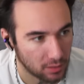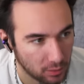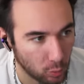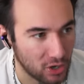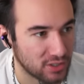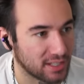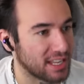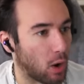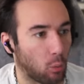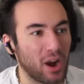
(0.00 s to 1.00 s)
Where's...
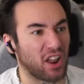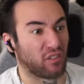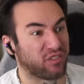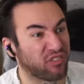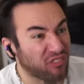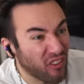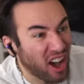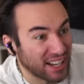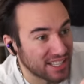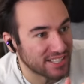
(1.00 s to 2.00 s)
Yeah, where the
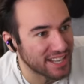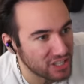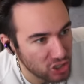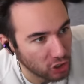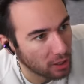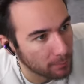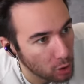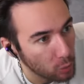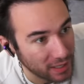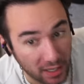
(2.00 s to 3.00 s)
fuck is Ninja
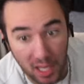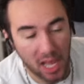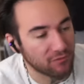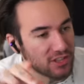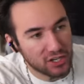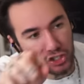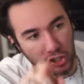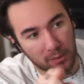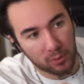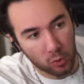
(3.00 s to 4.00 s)
Kamui? If Ninja
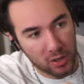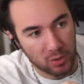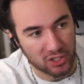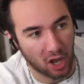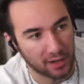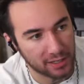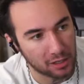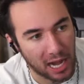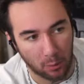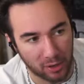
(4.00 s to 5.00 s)
Kamui was on here,
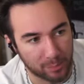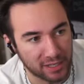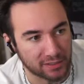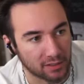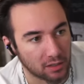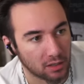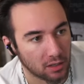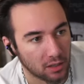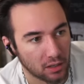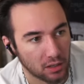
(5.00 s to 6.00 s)
I would have picked it.
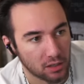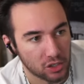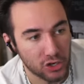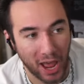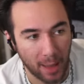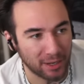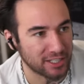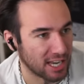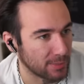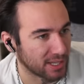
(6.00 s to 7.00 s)
You know how many
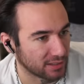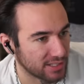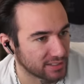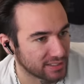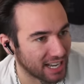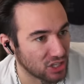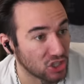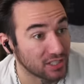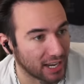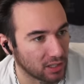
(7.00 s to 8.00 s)
times I listen to that shit
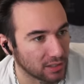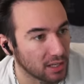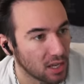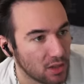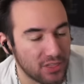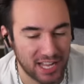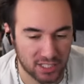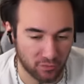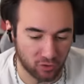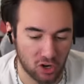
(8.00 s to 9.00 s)
daily? That's the
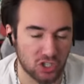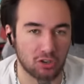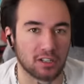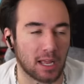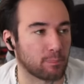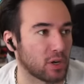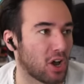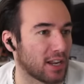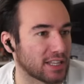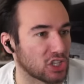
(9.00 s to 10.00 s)
first song I put
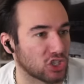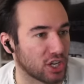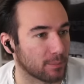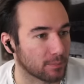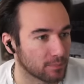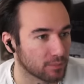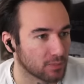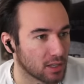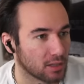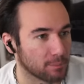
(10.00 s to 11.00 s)
on at the gym
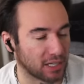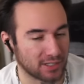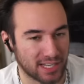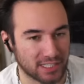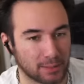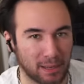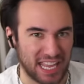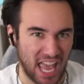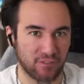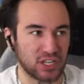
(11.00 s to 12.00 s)
because that's like my
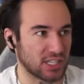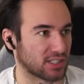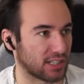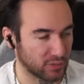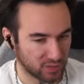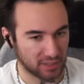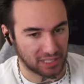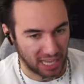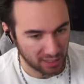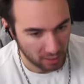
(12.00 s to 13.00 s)
heaviest lift of the
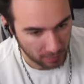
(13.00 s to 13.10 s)
day